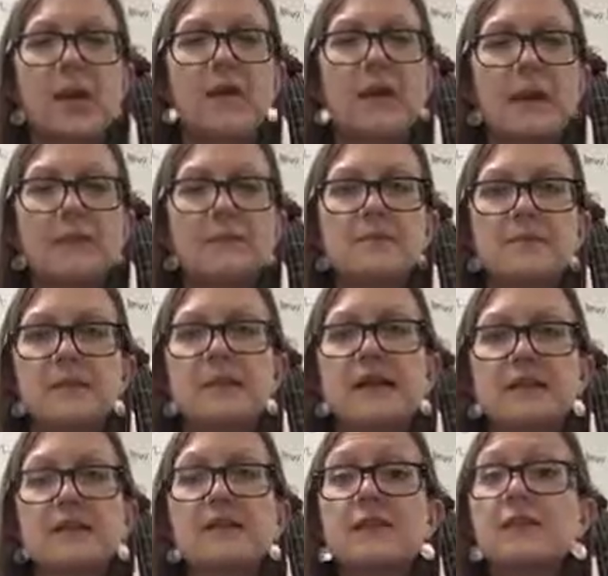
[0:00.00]
All right, so
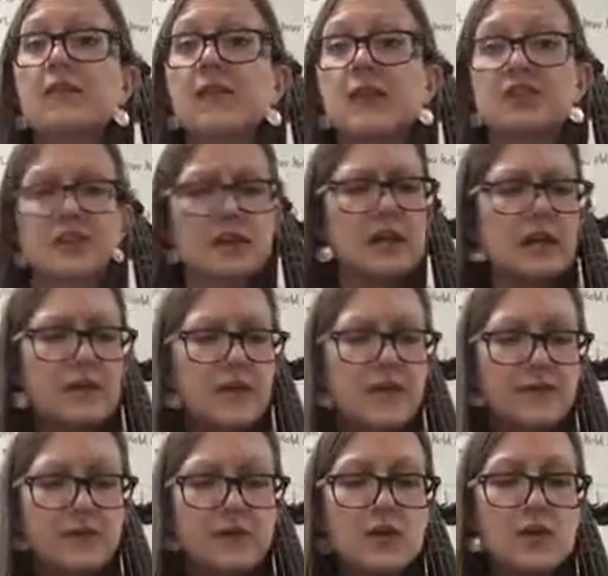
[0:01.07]
that's if it's crunchy.
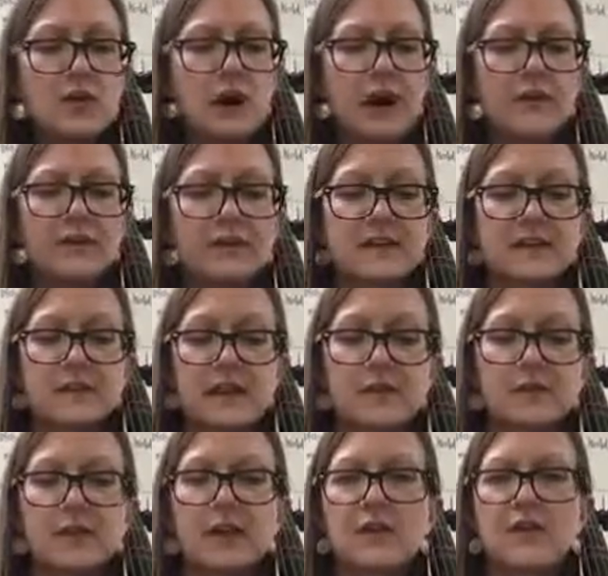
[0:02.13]
If you have a
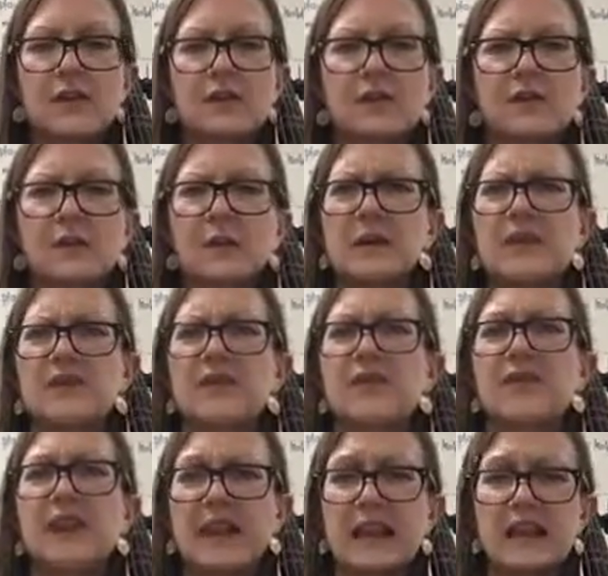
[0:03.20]
sound that is really
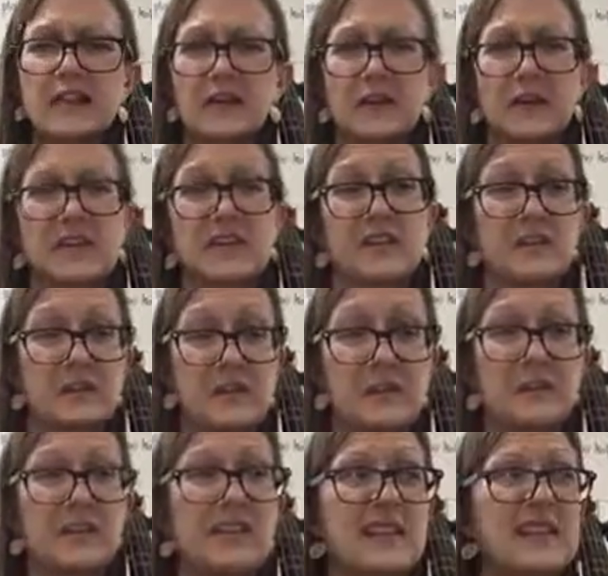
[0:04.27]
faint, or it just
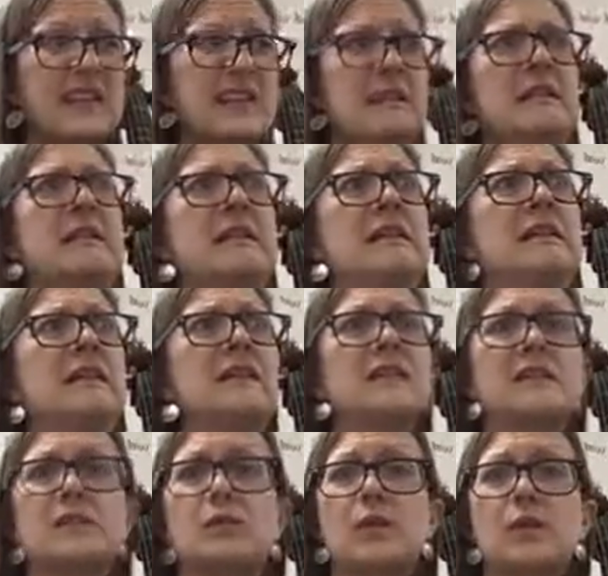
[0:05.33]
sounds like
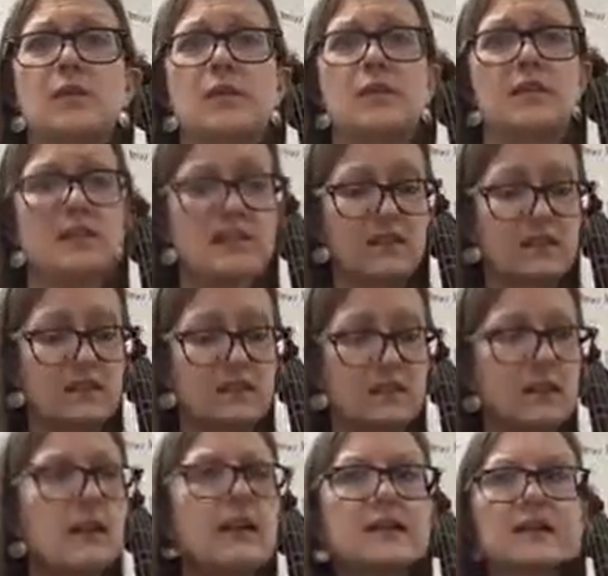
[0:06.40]
someone,
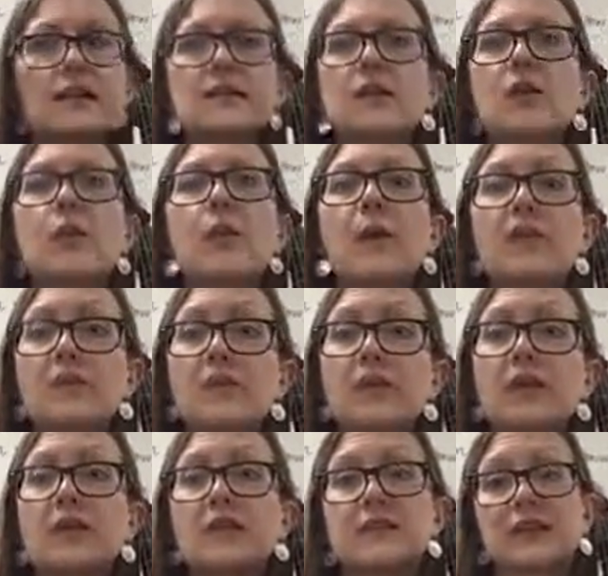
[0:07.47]
it's like that
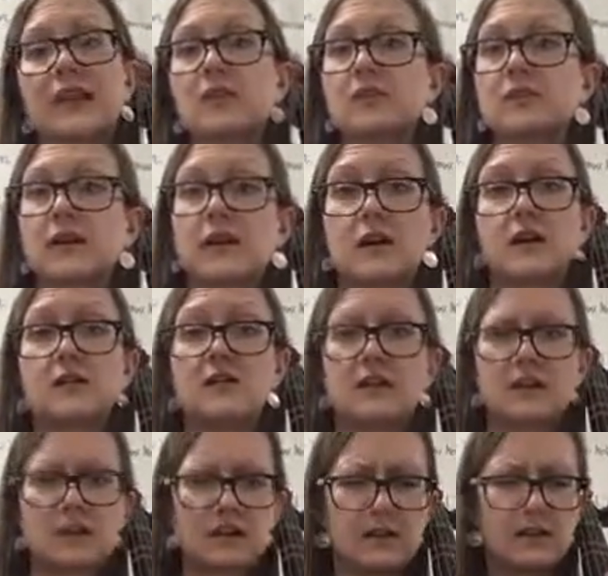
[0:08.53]
whispery sound on
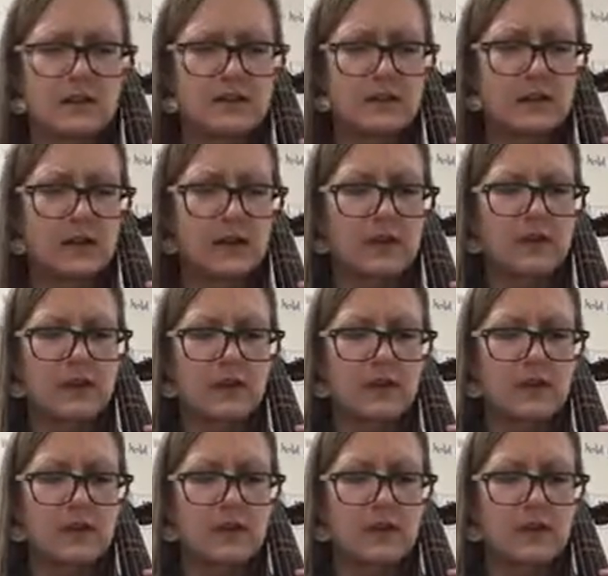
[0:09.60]
an instrument like this,